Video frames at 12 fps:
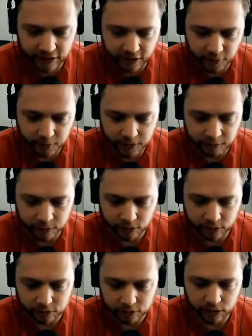know,
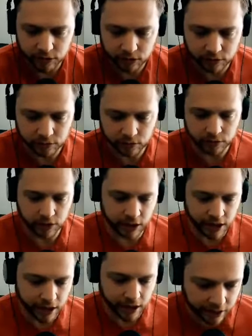people looking
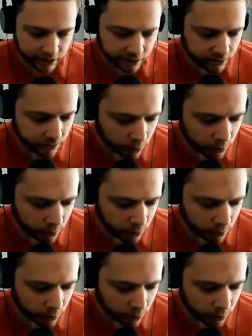at